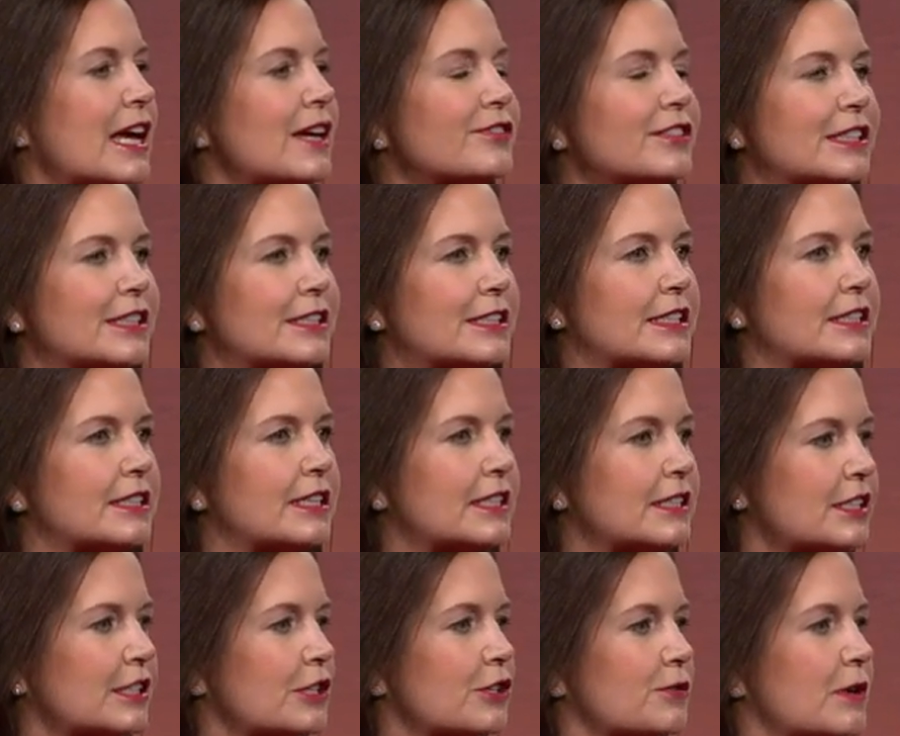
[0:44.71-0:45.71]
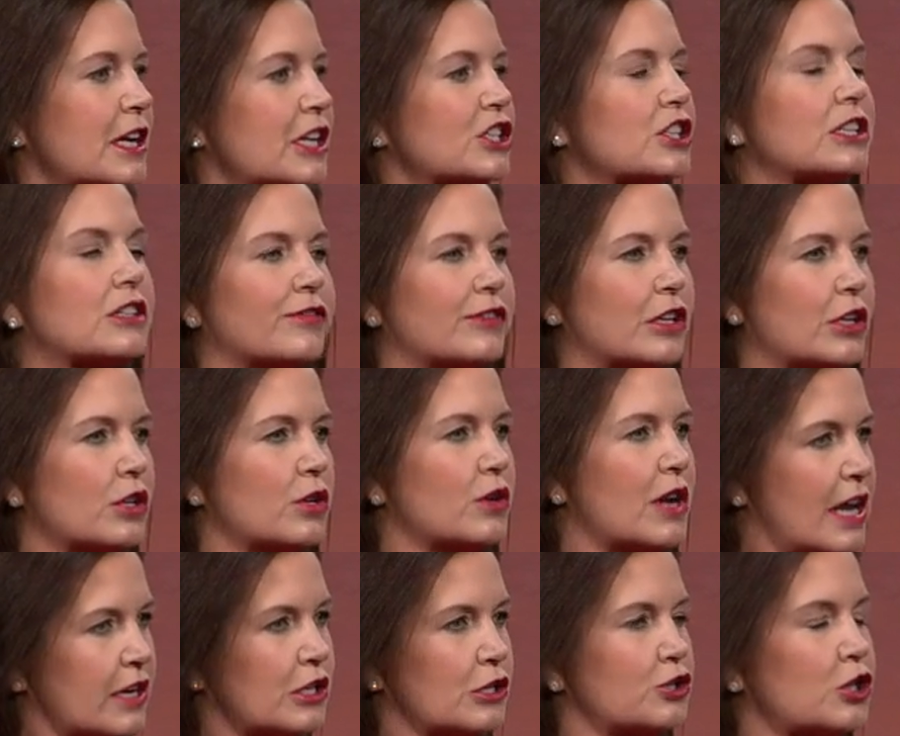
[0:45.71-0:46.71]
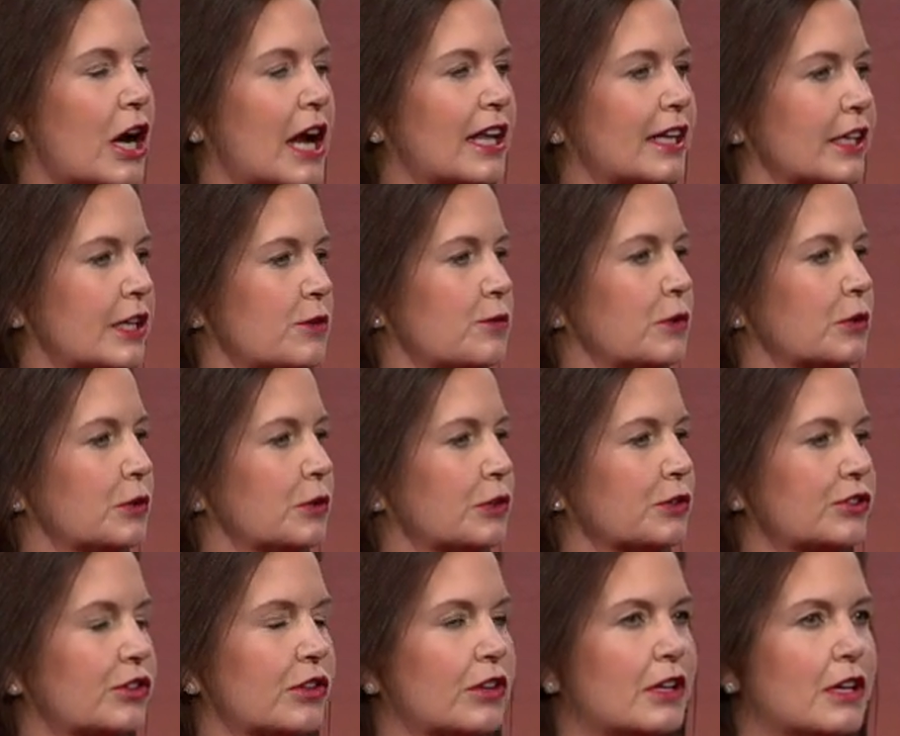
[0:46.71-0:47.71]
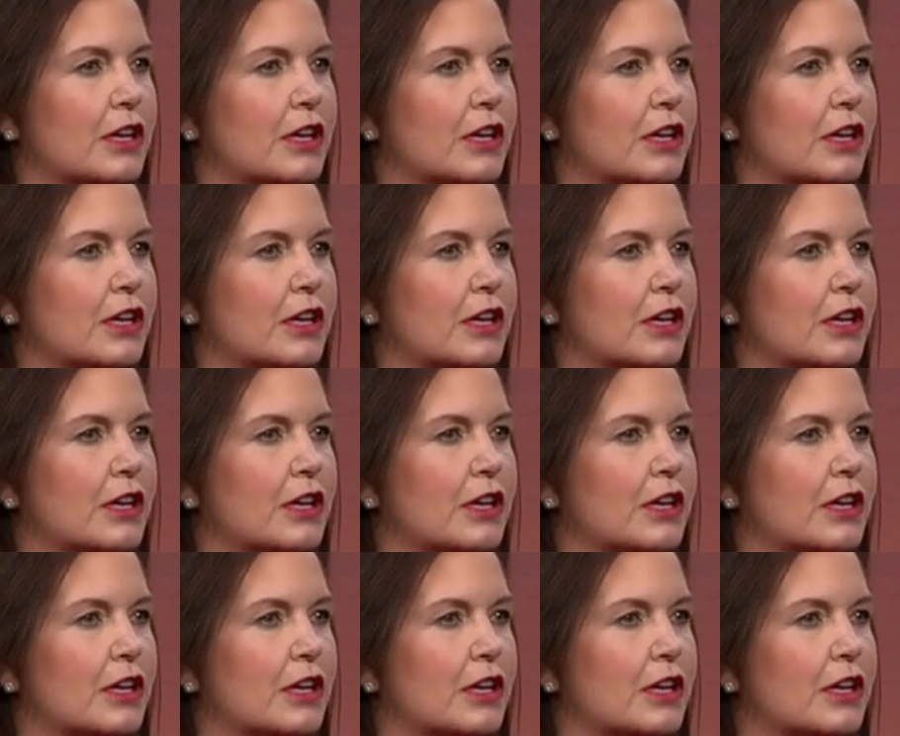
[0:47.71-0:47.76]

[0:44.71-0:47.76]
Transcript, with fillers: FCC's consideration of new net neutrality rules.